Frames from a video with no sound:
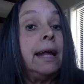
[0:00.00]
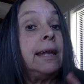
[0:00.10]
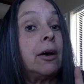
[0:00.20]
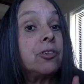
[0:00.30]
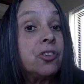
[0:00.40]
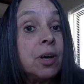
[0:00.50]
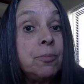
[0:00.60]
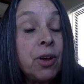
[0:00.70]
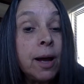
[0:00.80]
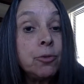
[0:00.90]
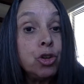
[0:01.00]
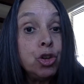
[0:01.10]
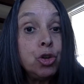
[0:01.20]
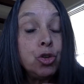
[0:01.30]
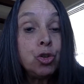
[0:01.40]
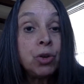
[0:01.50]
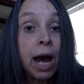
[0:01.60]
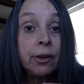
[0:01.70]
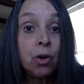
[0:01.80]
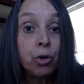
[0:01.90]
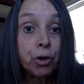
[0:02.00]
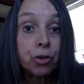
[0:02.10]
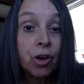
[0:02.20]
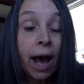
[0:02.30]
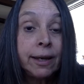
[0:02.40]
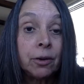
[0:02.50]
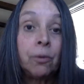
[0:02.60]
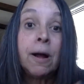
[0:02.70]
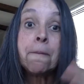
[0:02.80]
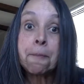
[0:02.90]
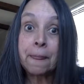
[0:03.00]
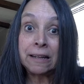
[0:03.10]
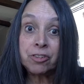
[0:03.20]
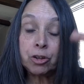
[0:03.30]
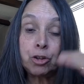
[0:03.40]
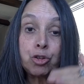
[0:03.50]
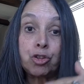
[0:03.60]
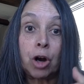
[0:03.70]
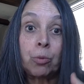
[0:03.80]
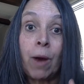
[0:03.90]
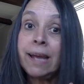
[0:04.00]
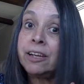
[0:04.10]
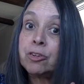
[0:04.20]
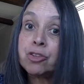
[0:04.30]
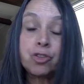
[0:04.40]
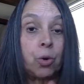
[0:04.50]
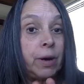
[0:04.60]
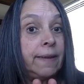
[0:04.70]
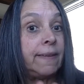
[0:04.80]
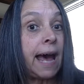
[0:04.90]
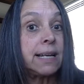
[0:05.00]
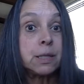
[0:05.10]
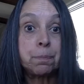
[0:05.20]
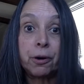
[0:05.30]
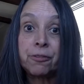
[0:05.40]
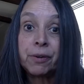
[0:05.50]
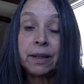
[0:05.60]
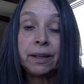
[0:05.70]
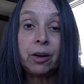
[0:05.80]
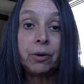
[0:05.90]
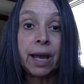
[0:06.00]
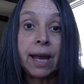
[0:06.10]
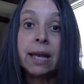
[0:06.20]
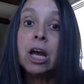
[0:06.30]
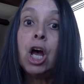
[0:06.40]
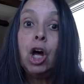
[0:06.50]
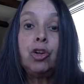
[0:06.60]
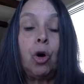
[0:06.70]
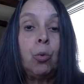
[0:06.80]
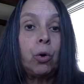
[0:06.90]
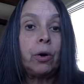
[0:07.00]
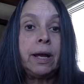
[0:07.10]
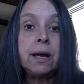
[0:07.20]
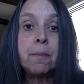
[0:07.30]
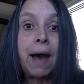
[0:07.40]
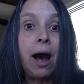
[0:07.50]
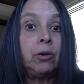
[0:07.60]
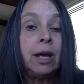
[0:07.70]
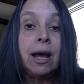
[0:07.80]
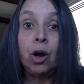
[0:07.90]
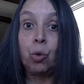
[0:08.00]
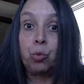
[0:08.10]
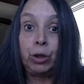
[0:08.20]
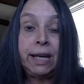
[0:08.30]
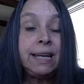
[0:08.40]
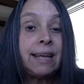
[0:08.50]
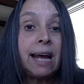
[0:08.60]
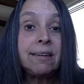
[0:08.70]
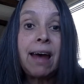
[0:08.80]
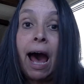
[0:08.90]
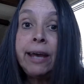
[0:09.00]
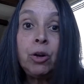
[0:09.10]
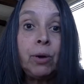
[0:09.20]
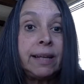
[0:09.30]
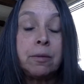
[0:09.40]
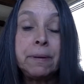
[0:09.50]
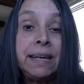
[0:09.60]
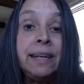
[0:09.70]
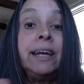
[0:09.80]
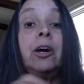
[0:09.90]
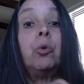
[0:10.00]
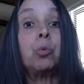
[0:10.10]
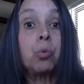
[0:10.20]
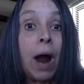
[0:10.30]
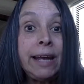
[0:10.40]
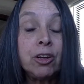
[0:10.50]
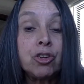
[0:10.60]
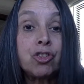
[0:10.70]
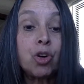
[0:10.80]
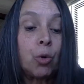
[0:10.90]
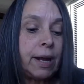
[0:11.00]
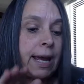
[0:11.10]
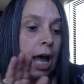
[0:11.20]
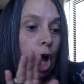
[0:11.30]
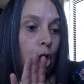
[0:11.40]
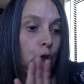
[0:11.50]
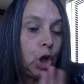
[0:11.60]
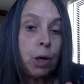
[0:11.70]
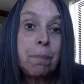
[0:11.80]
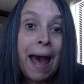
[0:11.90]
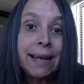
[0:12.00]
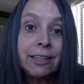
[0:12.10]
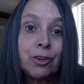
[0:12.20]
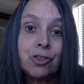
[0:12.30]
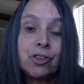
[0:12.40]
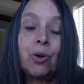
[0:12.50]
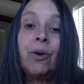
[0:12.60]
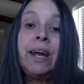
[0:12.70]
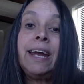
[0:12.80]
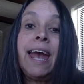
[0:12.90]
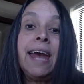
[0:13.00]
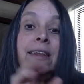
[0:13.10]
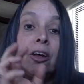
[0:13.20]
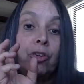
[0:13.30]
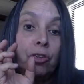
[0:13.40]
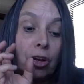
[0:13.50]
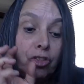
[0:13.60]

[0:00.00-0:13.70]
Now, sometimes you do not know your title until you start writing your story. That is perfectly okay. Don't worry about getting that title at the beginning. Write your story, look back at your story, and the